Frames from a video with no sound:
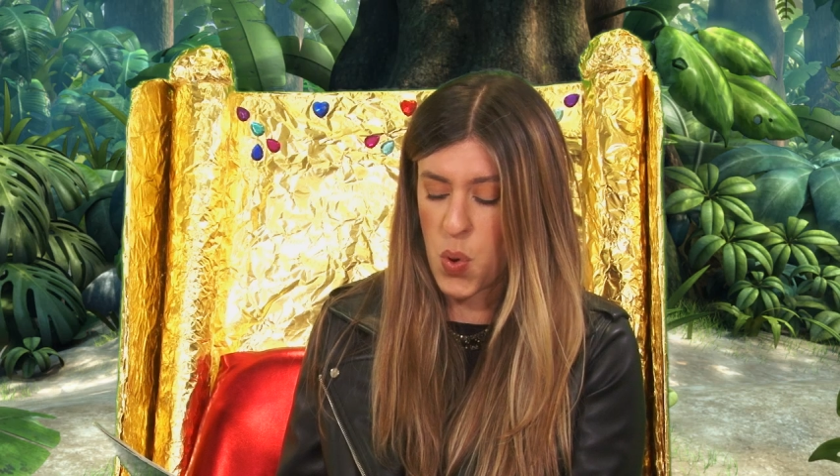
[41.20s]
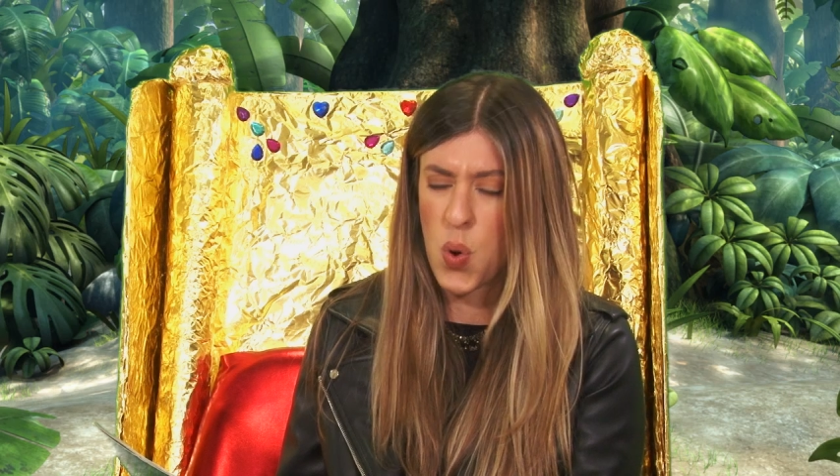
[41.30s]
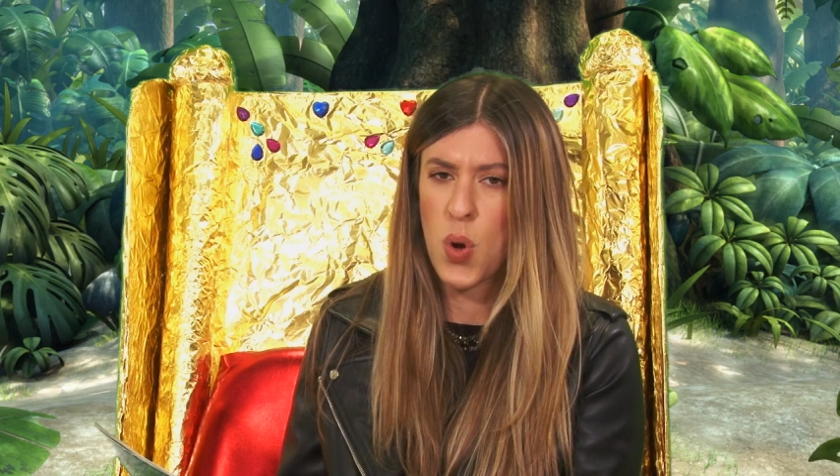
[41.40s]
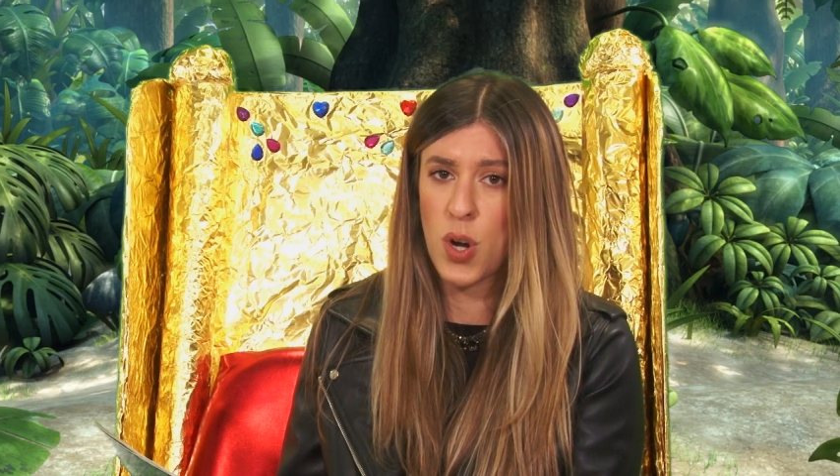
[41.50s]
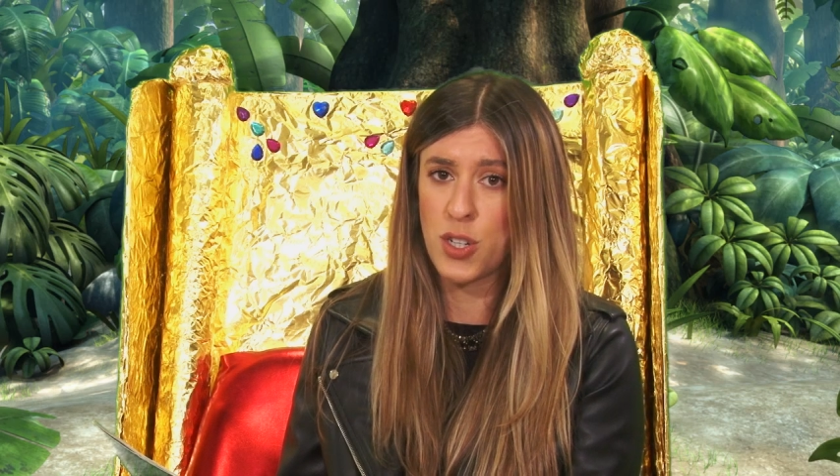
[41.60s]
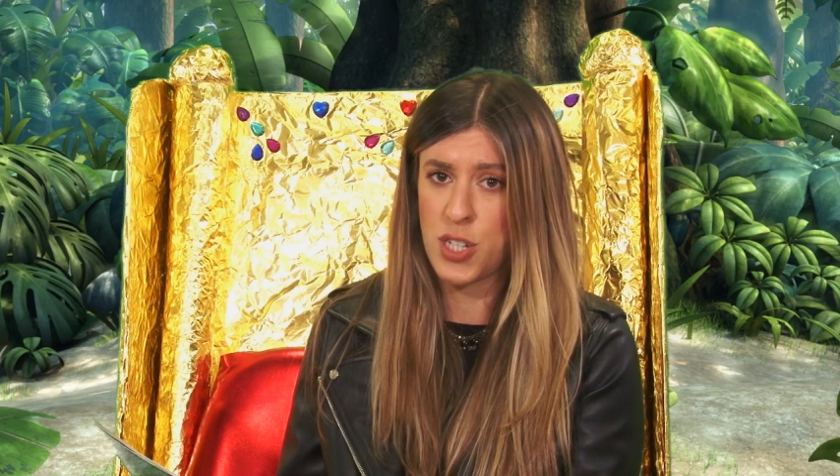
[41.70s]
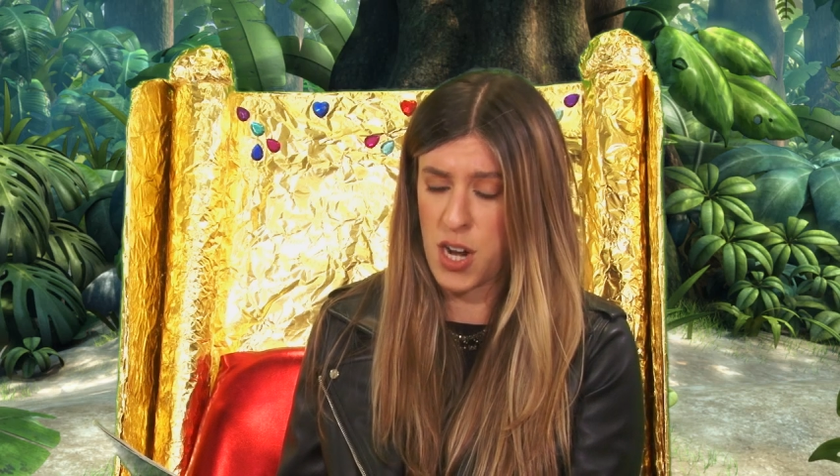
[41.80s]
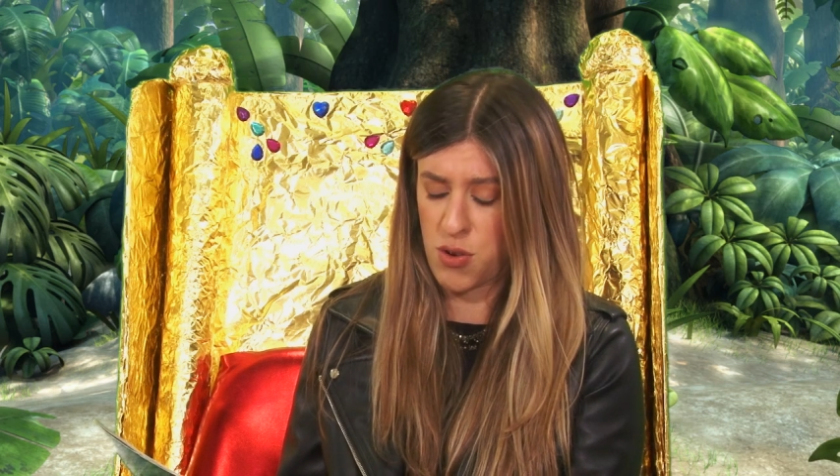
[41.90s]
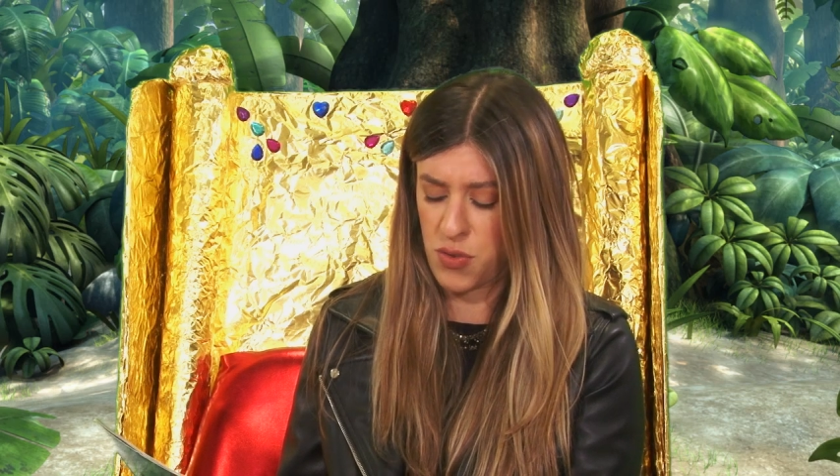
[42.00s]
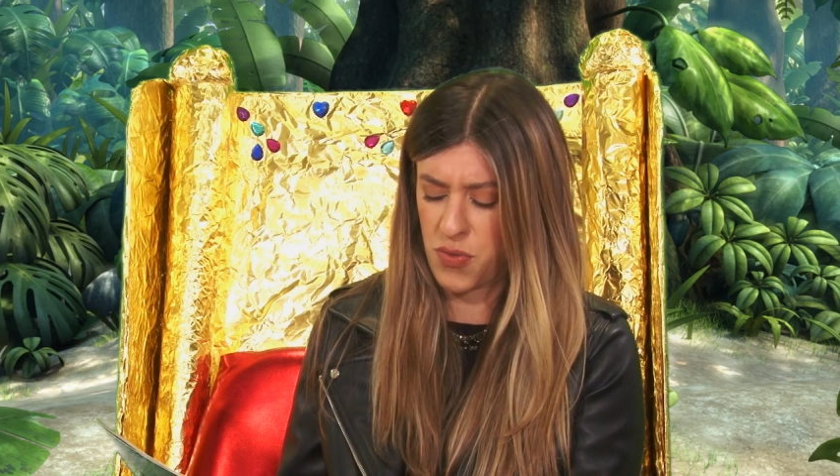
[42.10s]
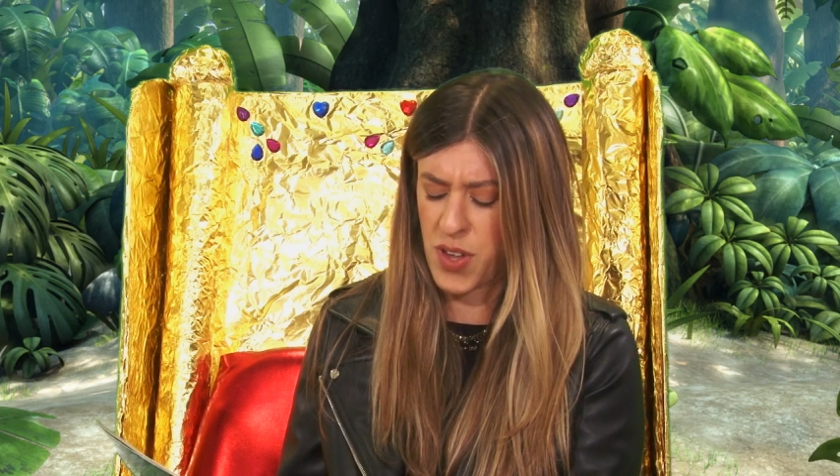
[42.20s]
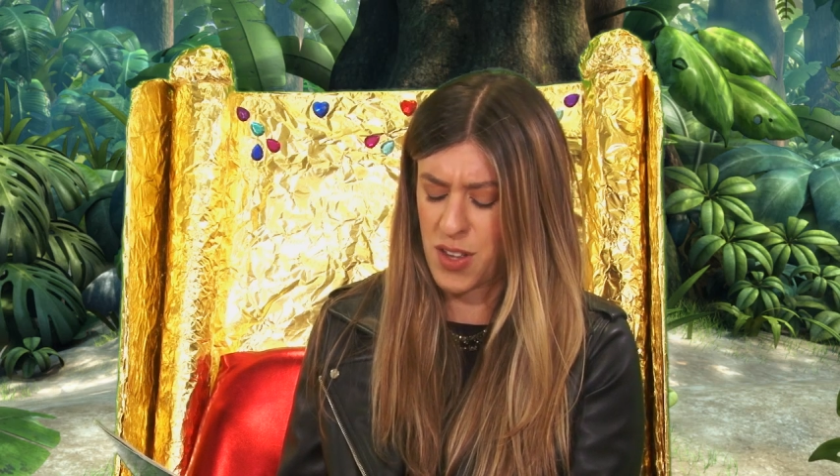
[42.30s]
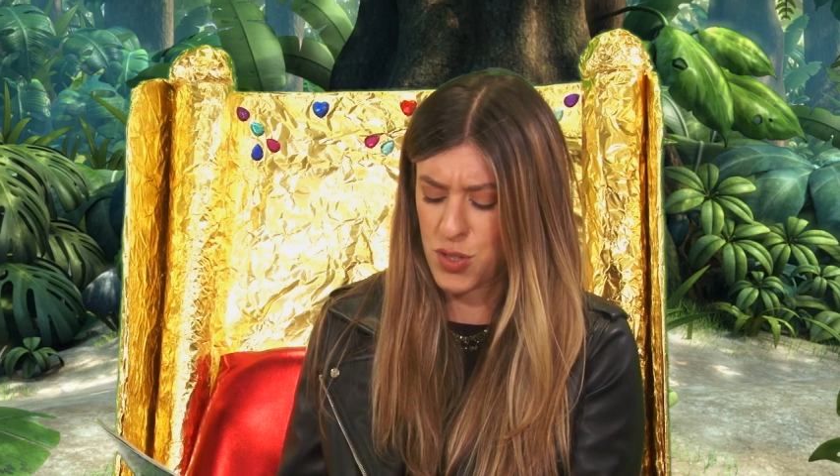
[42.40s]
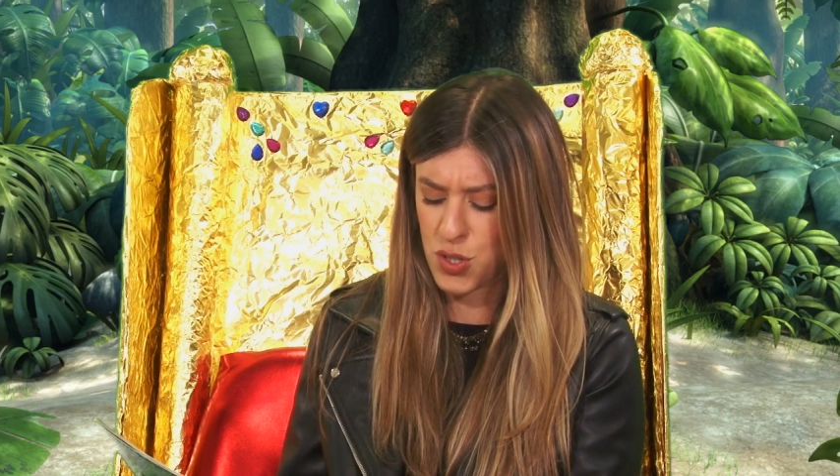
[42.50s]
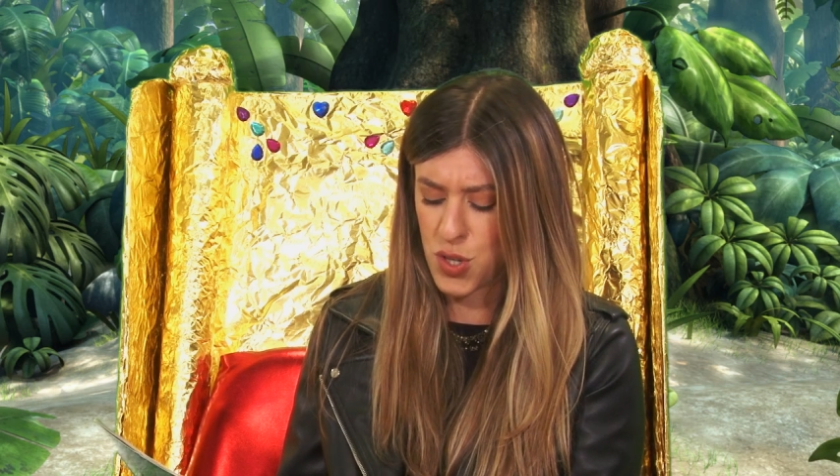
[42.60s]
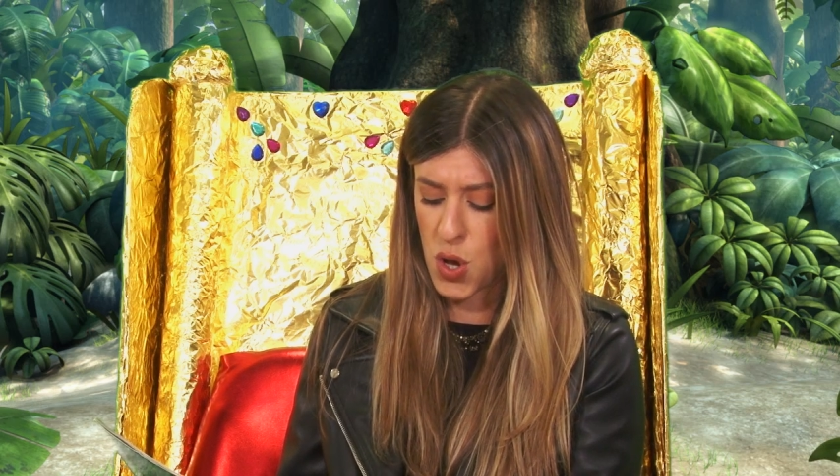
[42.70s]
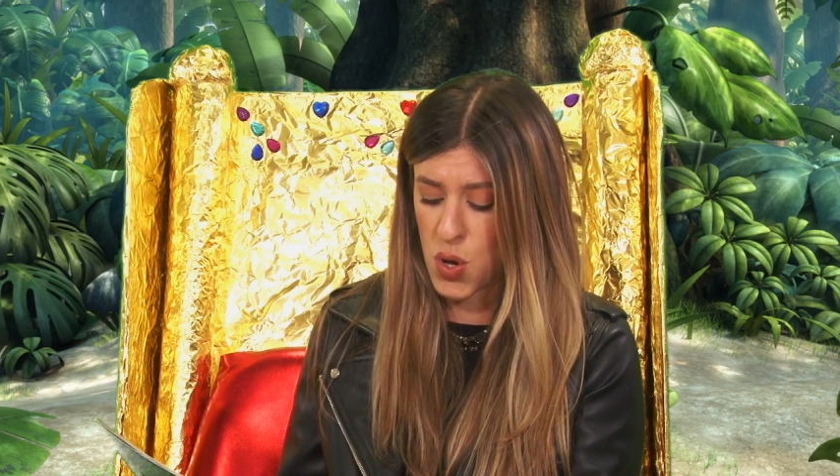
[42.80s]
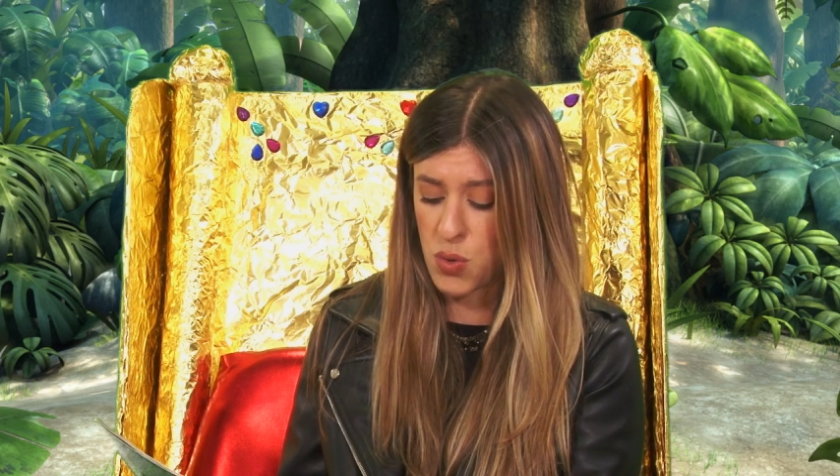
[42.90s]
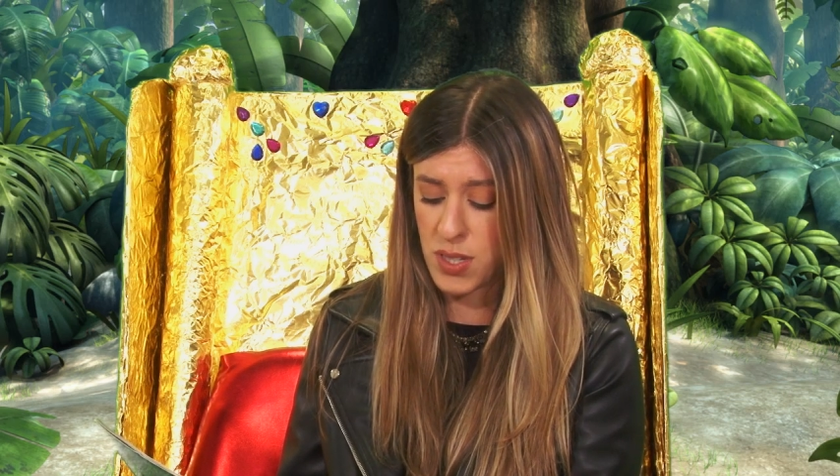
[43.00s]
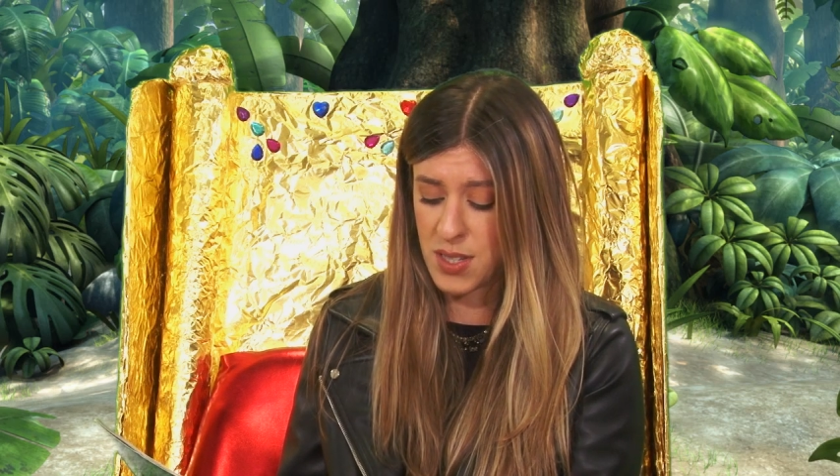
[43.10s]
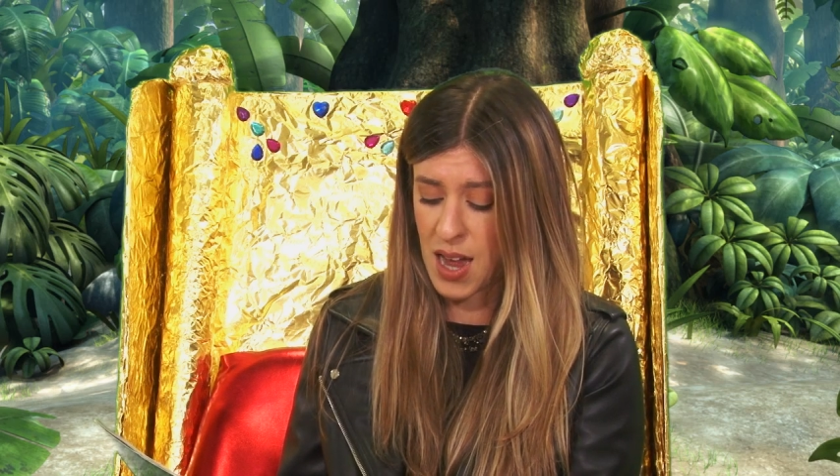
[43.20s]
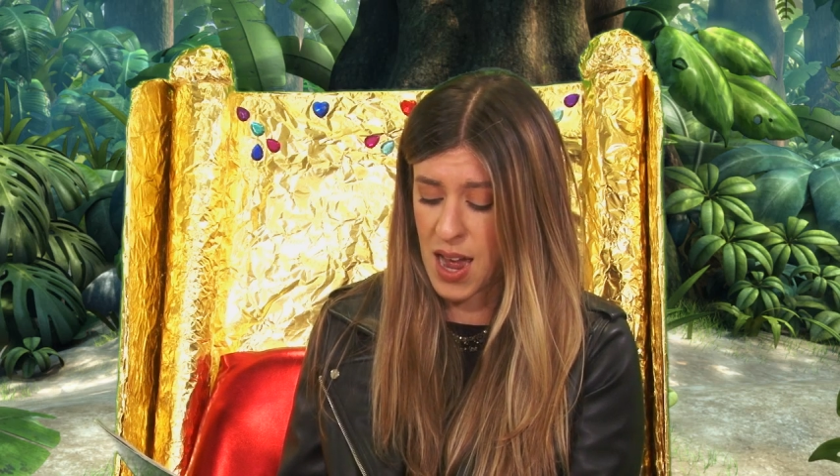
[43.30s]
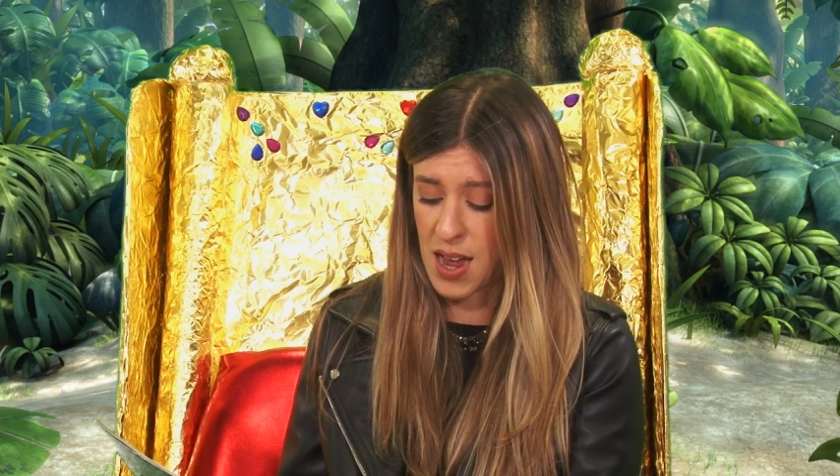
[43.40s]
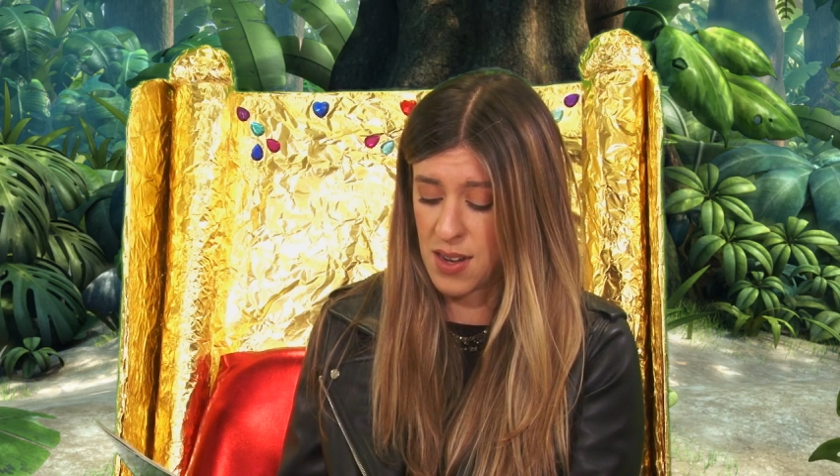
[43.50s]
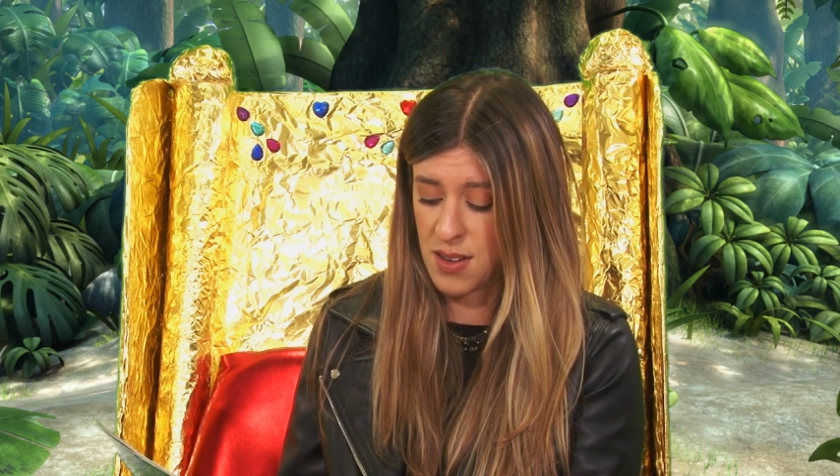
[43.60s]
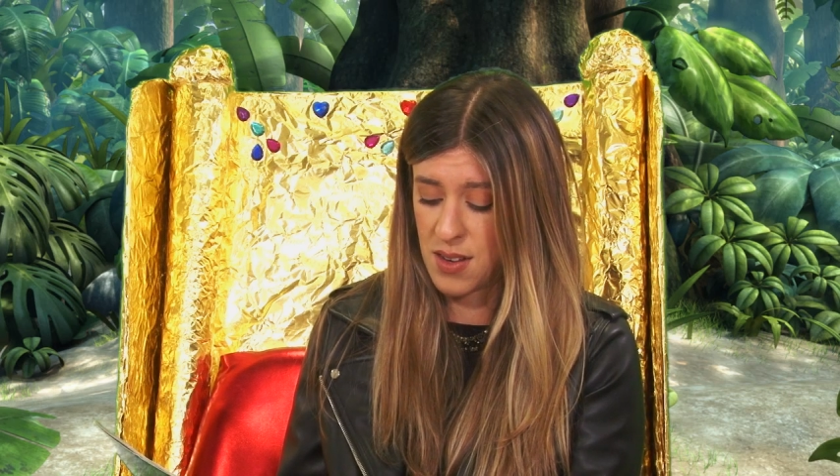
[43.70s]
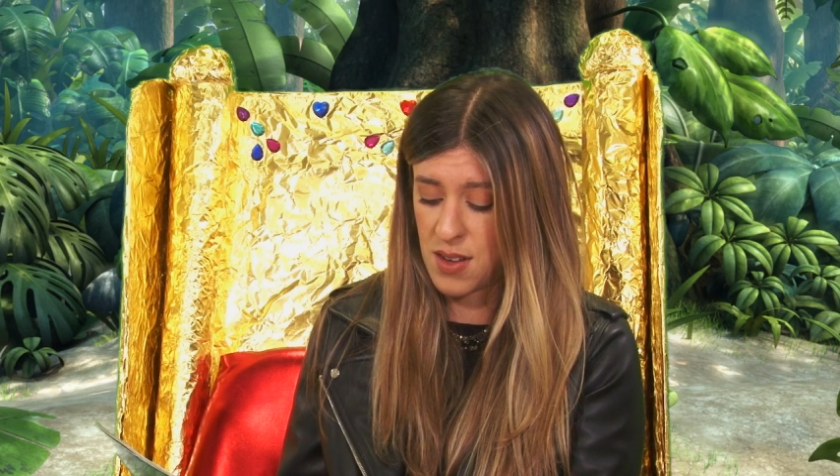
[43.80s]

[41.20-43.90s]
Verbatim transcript: poor Gerald felt so sad